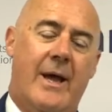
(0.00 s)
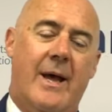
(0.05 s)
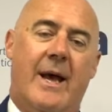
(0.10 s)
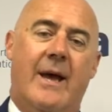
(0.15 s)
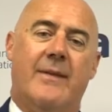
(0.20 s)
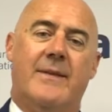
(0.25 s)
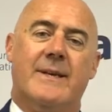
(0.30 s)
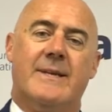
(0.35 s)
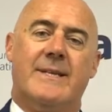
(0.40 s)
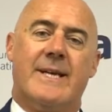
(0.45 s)

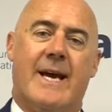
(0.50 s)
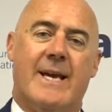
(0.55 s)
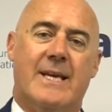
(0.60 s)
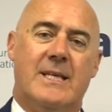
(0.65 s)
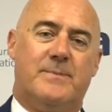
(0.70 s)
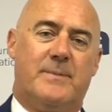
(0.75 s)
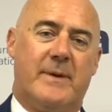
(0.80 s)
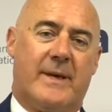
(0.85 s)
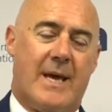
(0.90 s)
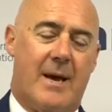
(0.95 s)
and the
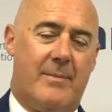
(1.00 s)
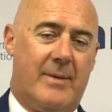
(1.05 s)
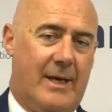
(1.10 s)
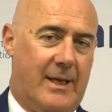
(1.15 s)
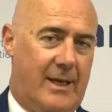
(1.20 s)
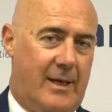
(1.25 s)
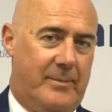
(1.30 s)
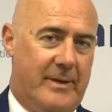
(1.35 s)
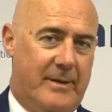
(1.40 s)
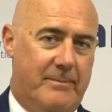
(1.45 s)
days become a
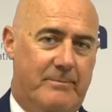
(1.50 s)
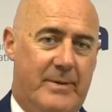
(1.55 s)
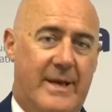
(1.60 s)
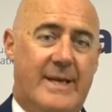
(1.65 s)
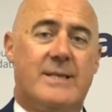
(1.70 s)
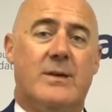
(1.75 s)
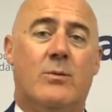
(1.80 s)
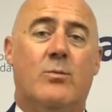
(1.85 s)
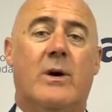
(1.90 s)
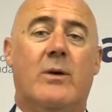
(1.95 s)
little bit
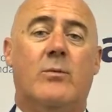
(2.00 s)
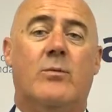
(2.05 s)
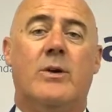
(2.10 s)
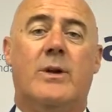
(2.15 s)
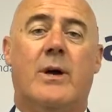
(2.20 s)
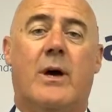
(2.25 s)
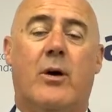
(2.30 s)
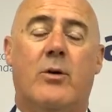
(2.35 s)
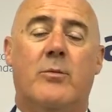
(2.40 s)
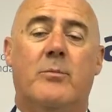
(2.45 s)
better one would
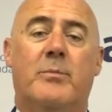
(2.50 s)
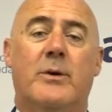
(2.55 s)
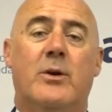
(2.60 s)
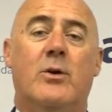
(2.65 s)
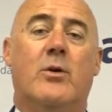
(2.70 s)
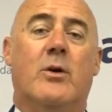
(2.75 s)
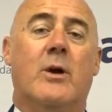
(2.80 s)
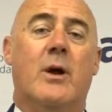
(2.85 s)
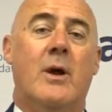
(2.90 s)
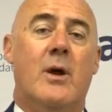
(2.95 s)
hope. But
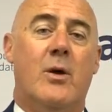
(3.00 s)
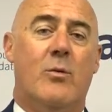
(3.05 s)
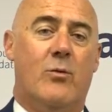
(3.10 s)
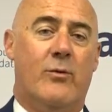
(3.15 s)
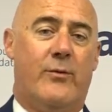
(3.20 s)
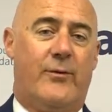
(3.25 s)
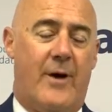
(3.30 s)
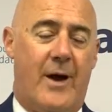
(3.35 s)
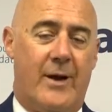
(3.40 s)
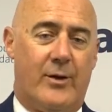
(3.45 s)
look, we'll
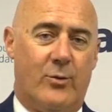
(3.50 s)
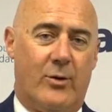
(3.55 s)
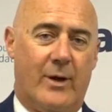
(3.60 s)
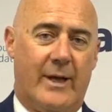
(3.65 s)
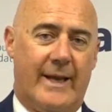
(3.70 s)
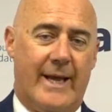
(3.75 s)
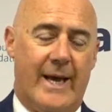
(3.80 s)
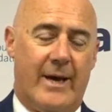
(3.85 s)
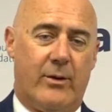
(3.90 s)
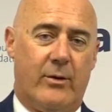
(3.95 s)
find all
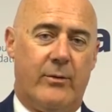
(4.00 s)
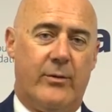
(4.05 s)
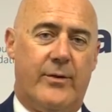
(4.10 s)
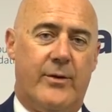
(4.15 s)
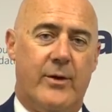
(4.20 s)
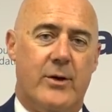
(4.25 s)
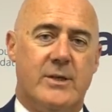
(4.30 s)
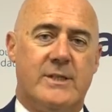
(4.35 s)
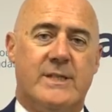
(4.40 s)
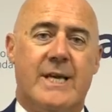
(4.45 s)
that out on
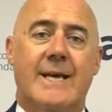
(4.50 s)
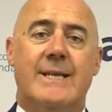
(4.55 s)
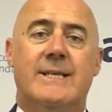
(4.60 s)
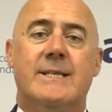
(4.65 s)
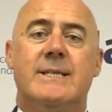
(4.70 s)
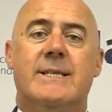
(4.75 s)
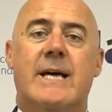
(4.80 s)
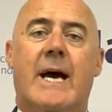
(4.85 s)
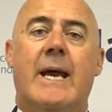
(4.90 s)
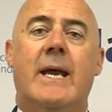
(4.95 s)
Thursday.
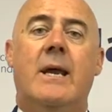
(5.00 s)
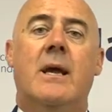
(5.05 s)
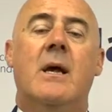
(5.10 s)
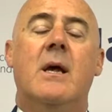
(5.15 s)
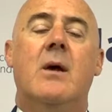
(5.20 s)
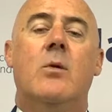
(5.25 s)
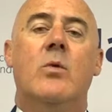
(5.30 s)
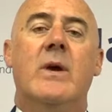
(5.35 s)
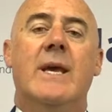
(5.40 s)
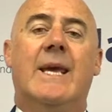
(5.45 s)
Today
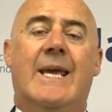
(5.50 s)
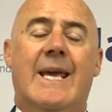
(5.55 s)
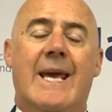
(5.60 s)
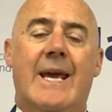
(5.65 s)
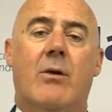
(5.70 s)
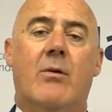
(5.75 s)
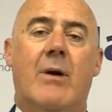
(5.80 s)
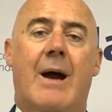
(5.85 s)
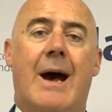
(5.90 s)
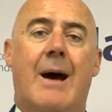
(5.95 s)
we
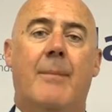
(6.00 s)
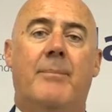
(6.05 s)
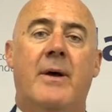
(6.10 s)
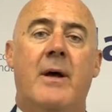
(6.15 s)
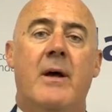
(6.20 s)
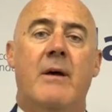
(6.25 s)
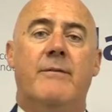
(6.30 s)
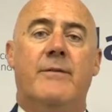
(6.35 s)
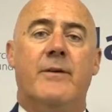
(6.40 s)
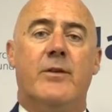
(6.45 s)
gear up
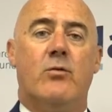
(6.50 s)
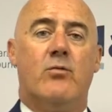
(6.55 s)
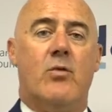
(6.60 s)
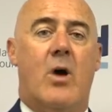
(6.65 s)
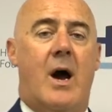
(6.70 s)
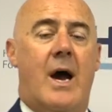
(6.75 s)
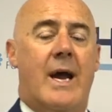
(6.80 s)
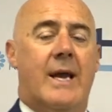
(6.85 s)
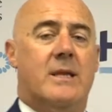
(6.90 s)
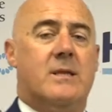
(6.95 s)
for the
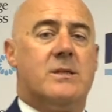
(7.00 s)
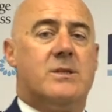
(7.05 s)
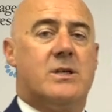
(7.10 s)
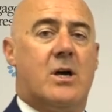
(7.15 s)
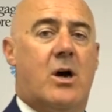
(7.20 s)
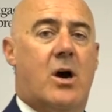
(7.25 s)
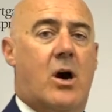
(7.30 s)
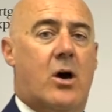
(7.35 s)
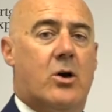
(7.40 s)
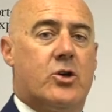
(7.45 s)

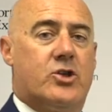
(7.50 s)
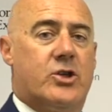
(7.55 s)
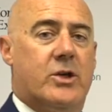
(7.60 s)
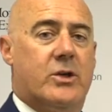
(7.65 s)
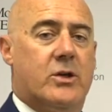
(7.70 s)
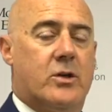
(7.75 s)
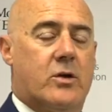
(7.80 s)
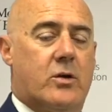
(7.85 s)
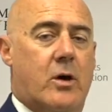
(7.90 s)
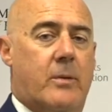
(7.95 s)
REINZ
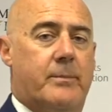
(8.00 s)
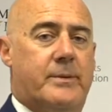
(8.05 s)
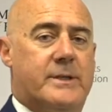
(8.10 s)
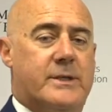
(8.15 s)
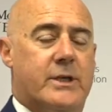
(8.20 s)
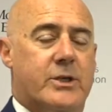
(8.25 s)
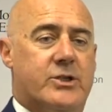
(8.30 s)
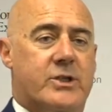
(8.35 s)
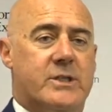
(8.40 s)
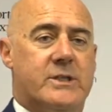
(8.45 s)
auction
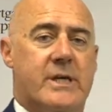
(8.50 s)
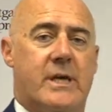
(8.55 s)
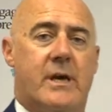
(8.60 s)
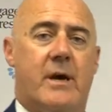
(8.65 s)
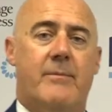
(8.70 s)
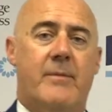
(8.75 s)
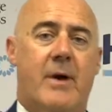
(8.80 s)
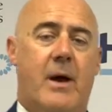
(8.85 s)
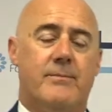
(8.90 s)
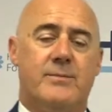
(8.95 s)
competitions and
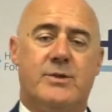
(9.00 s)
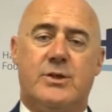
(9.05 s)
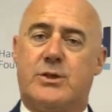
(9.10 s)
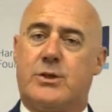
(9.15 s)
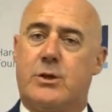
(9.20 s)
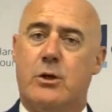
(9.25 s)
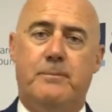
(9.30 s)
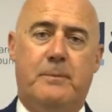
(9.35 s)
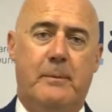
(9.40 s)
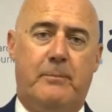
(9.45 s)
I'm, I'm
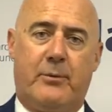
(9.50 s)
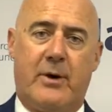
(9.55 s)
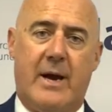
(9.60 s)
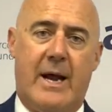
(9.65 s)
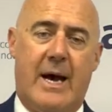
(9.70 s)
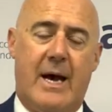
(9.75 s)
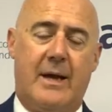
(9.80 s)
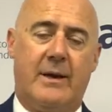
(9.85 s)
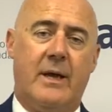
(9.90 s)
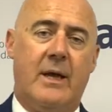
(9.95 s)
super
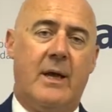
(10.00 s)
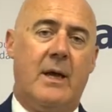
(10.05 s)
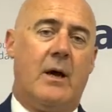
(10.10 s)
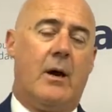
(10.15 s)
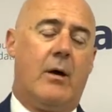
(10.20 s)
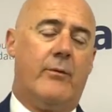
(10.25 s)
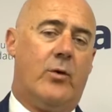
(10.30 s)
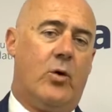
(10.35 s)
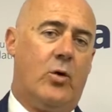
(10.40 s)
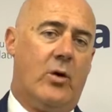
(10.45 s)
proud
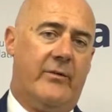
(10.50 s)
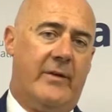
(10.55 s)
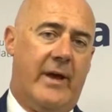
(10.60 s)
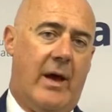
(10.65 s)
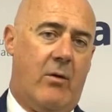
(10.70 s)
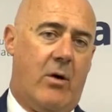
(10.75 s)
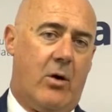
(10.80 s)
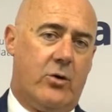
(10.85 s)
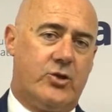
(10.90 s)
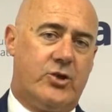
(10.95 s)
of all of
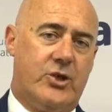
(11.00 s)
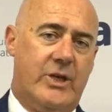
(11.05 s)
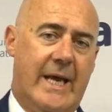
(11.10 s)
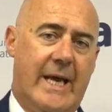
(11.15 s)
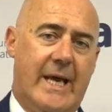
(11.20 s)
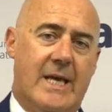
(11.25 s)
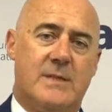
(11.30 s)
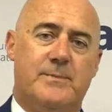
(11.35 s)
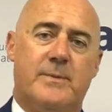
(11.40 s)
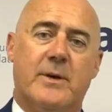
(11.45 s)
our
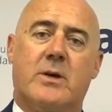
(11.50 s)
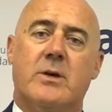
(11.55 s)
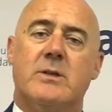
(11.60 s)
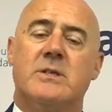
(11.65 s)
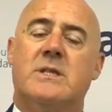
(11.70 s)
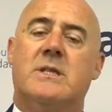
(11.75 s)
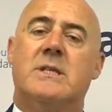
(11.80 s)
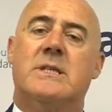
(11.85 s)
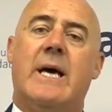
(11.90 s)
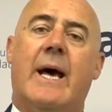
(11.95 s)
auctioneers
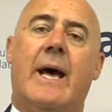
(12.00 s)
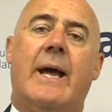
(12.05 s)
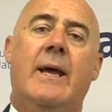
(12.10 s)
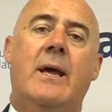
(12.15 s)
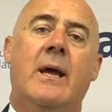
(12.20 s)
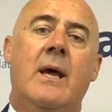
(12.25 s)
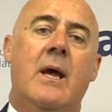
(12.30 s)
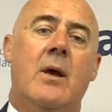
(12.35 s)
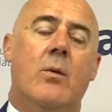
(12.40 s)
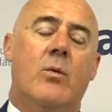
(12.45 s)
because
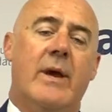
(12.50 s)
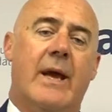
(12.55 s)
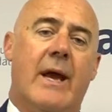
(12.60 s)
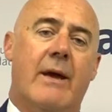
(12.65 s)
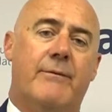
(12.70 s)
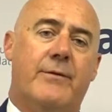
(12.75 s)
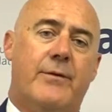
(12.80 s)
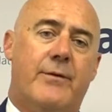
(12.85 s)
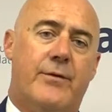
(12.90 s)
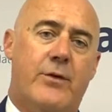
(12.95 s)
today we
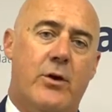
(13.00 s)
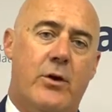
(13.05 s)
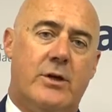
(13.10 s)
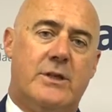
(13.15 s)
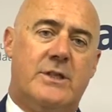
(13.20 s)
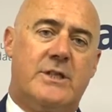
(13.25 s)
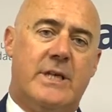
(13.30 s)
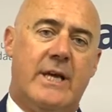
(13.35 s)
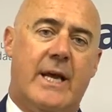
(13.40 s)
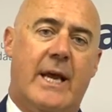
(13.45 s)
have
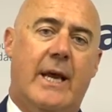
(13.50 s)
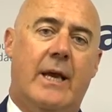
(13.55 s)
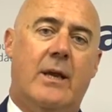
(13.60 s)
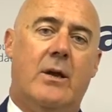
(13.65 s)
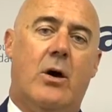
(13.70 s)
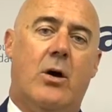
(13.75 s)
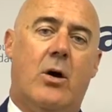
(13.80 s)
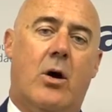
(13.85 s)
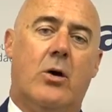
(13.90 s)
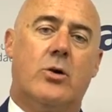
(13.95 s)
13
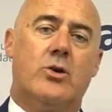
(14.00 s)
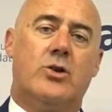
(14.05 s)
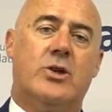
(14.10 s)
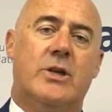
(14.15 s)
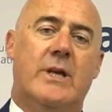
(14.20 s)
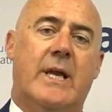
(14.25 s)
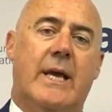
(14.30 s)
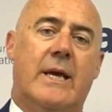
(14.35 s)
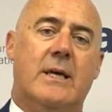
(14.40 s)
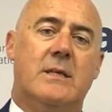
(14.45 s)

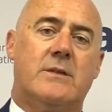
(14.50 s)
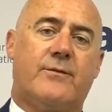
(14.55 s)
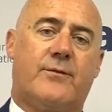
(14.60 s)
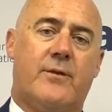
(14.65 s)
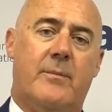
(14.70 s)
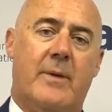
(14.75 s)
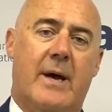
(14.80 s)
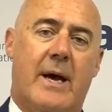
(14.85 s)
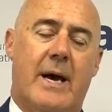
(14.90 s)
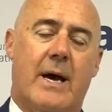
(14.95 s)
auctioneers
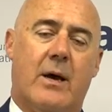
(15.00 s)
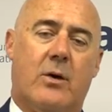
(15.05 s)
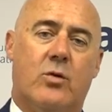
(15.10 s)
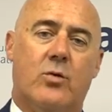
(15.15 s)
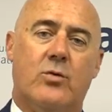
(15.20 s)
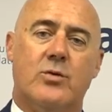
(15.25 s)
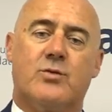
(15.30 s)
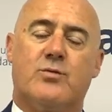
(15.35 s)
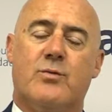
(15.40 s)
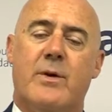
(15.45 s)
from
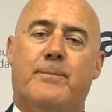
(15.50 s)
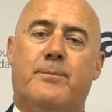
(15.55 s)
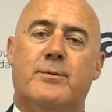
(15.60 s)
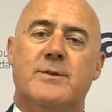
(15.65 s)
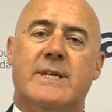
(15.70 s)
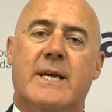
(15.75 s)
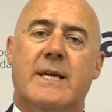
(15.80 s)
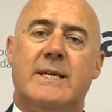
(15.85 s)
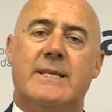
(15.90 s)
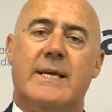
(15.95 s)
Harcourts
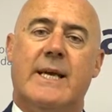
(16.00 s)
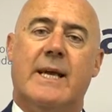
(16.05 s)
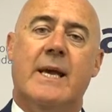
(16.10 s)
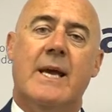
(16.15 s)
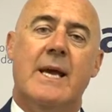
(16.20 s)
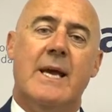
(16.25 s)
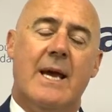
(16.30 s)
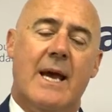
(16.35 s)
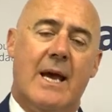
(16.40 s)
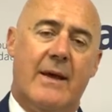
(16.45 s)
representing
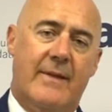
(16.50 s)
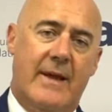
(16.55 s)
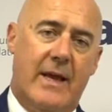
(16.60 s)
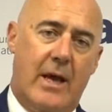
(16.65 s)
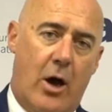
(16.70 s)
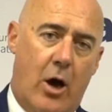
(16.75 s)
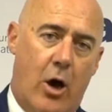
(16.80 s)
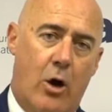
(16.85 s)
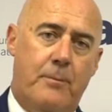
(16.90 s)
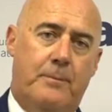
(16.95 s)
in
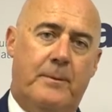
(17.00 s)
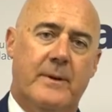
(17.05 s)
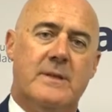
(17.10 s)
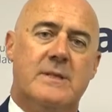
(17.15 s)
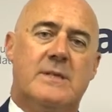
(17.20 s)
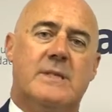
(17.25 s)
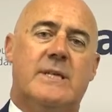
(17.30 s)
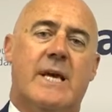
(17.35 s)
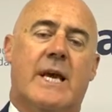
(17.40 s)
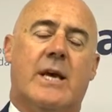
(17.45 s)
the open
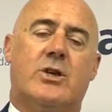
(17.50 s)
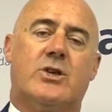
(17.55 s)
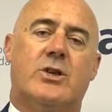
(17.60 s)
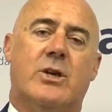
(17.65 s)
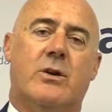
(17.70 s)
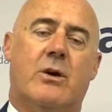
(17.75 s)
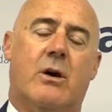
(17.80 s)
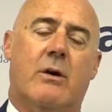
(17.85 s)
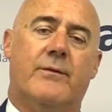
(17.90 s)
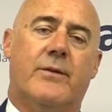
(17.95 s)

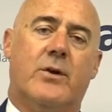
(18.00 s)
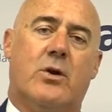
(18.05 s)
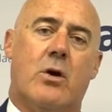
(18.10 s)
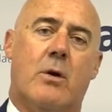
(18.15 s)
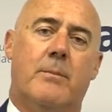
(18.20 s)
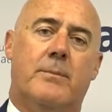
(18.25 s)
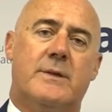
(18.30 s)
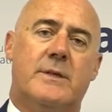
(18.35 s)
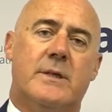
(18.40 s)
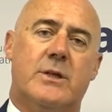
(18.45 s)
section of the
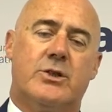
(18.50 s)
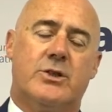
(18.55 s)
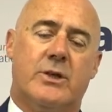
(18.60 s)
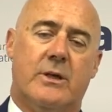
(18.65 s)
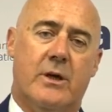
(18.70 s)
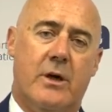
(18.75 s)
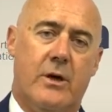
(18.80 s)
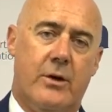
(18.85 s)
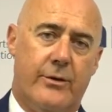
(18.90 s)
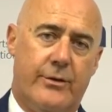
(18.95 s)

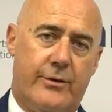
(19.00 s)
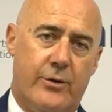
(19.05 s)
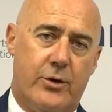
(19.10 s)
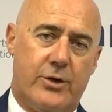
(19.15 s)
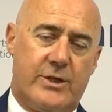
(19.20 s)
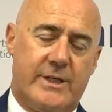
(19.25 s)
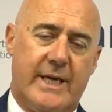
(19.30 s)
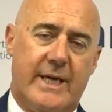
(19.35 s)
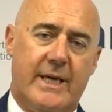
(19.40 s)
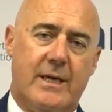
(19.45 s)
competition.
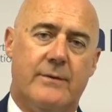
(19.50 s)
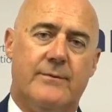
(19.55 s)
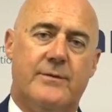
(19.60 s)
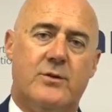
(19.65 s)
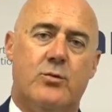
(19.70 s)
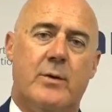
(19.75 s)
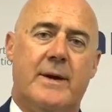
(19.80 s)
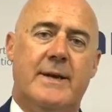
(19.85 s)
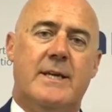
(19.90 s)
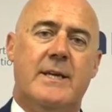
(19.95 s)
13 of
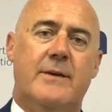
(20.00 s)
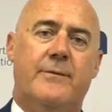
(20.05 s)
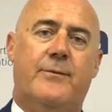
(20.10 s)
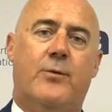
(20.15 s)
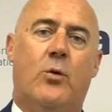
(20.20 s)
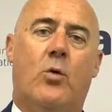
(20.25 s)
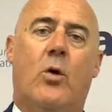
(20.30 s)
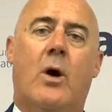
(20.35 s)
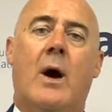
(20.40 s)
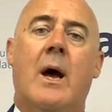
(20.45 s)

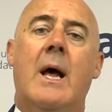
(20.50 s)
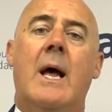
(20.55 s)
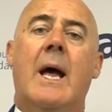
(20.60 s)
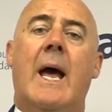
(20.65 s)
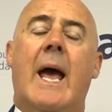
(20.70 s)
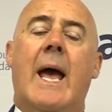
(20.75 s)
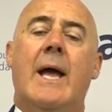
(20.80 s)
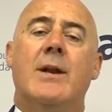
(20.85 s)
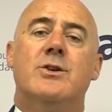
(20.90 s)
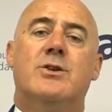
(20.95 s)
24
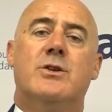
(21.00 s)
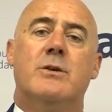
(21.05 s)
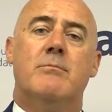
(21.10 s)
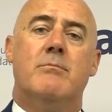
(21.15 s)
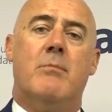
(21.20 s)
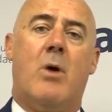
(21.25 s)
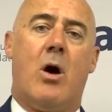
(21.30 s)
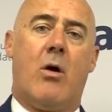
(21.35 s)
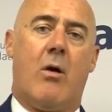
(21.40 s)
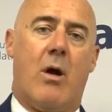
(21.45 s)
and and
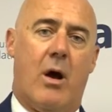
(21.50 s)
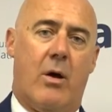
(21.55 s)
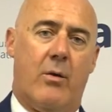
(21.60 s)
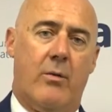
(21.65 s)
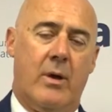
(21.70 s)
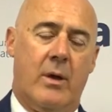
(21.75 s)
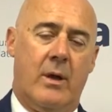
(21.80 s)
tomorrow